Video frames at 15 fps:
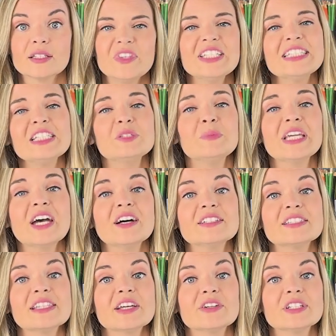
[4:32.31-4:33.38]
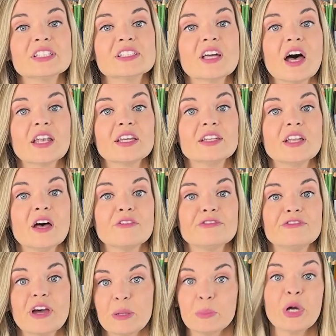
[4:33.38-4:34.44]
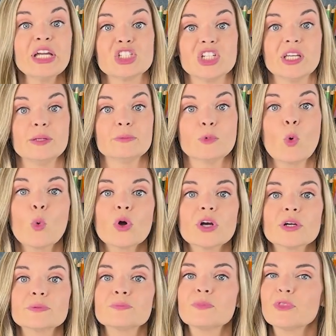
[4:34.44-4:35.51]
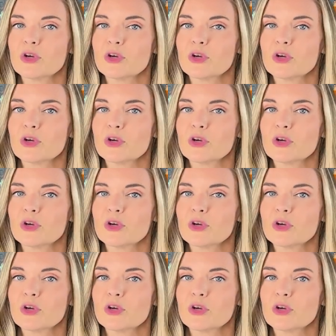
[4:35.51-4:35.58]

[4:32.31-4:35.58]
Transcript: This is because there is not enough vibration or